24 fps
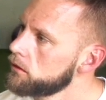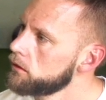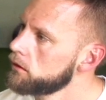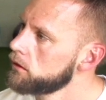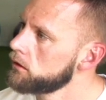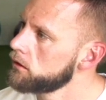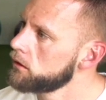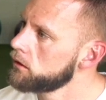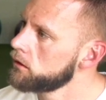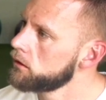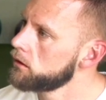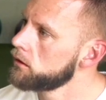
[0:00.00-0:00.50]

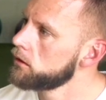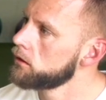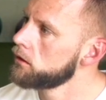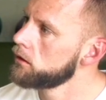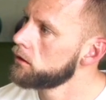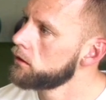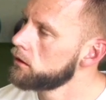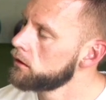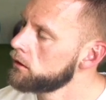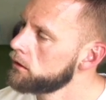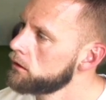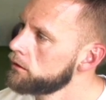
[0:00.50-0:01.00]

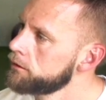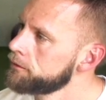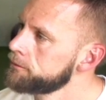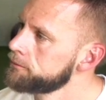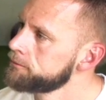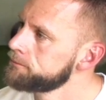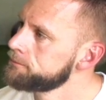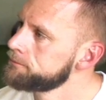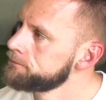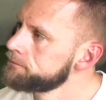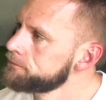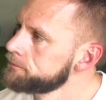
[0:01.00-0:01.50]

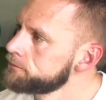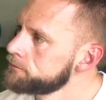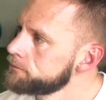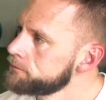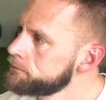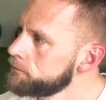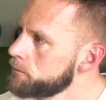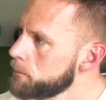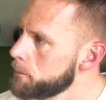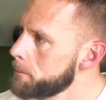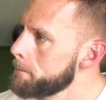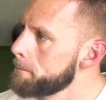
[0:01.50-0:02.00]

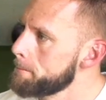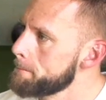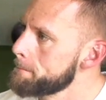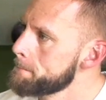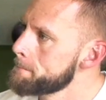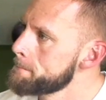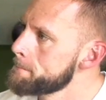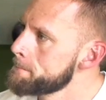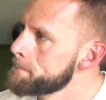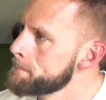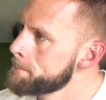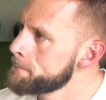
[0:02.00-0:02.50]

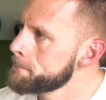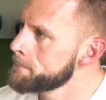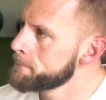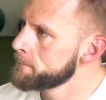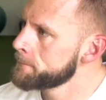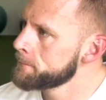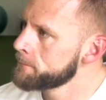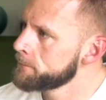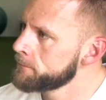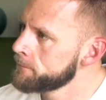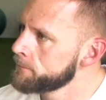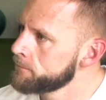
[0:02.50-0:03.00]

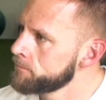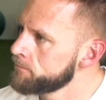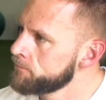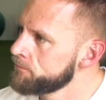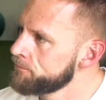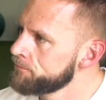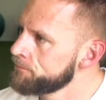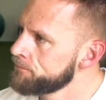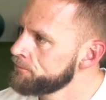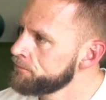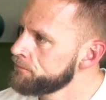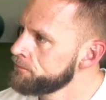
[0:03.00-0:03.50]

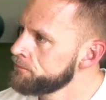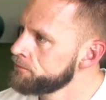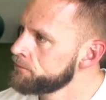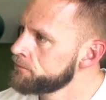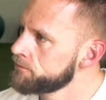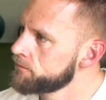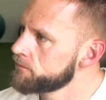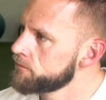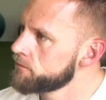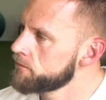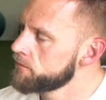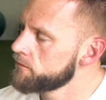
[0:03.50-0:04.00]

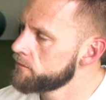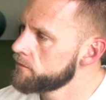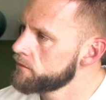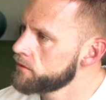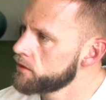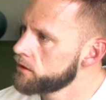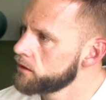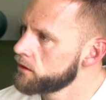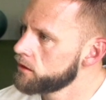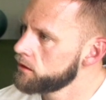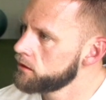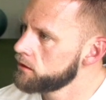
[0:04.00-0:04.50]

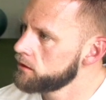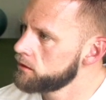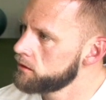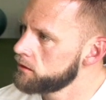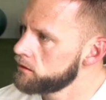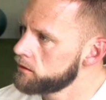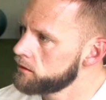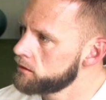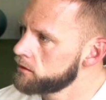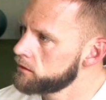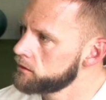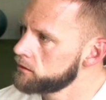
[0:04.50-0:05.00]

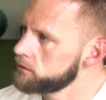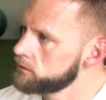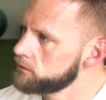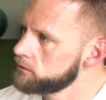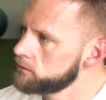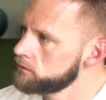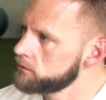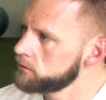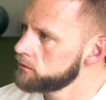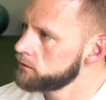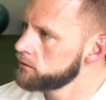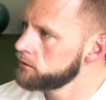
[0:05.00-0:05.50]

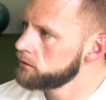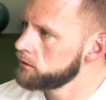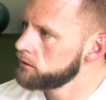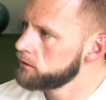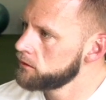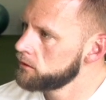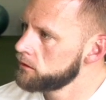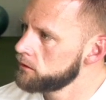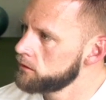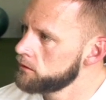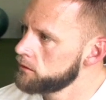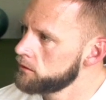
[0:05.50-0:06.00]

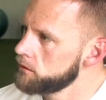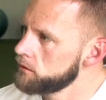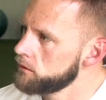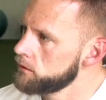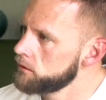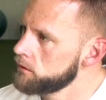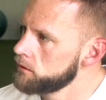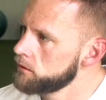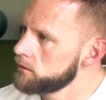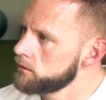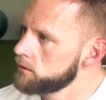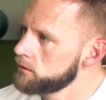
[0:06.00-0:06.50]

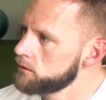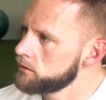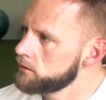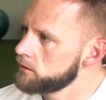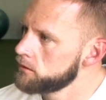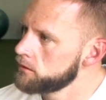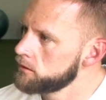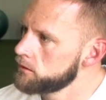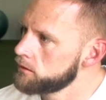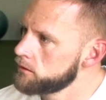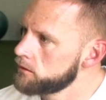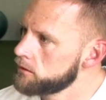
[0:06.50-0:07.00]

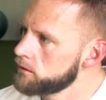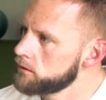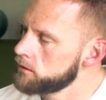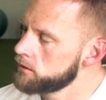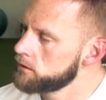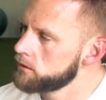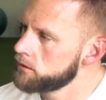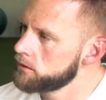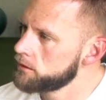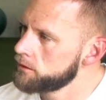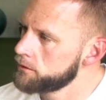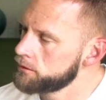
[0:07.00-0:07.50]

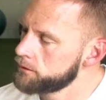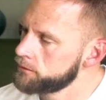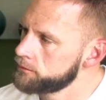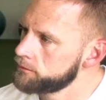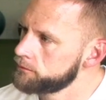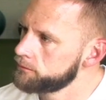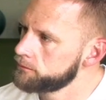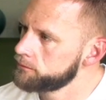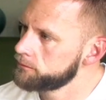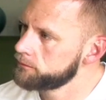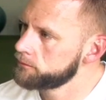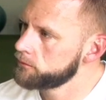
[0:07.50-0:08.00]
This person isn't speaking.